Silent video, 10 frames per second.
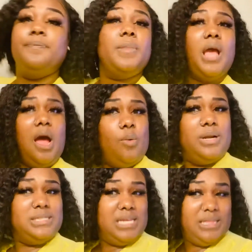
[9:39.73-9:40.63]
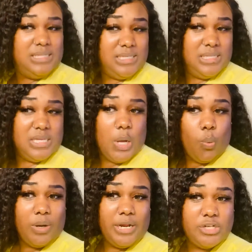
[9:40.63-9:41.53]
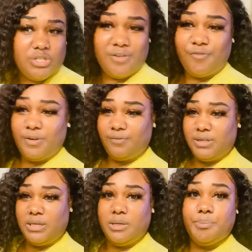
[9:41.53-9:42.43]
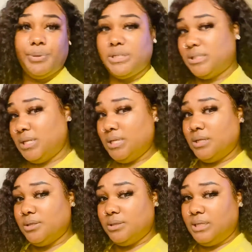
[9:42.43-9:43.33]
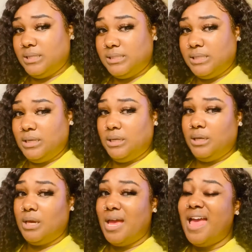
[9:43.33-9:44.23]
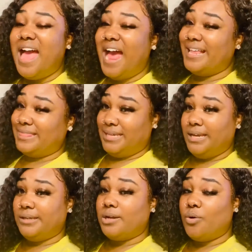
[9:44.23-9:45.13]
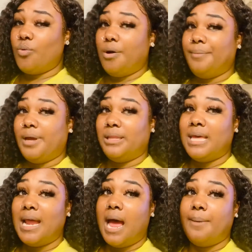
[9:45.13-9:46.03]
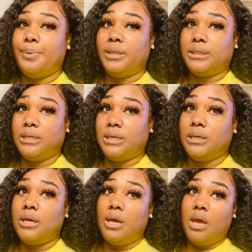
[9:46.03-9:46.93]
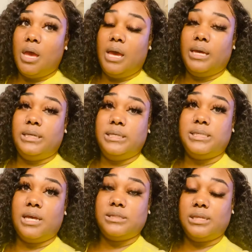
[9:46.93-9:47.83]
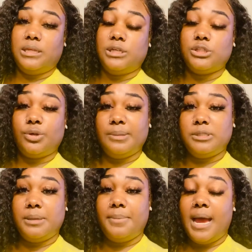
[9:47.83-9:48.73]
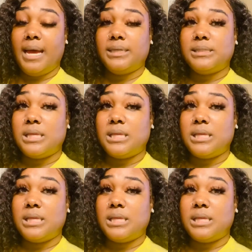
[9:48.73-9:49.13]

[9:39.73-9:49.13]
I want to say this is a 150% density. I think, don't quote me on that. I'll put the details in the description box.